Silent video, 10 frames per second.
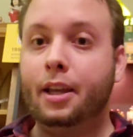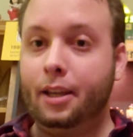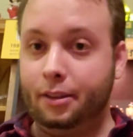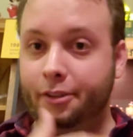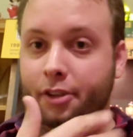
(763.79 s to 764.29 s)

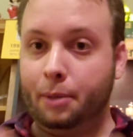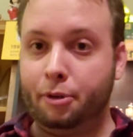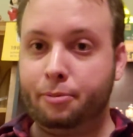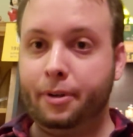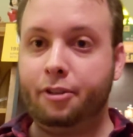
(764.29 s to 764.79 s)
the
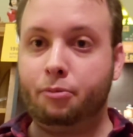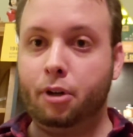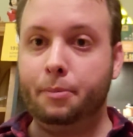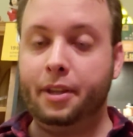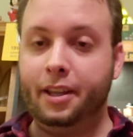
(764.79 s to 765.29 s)
cyberspace
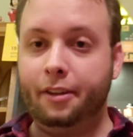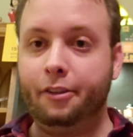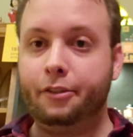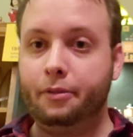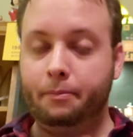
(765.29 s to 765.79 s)
realm that
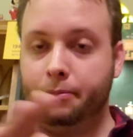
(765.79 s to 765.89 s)
is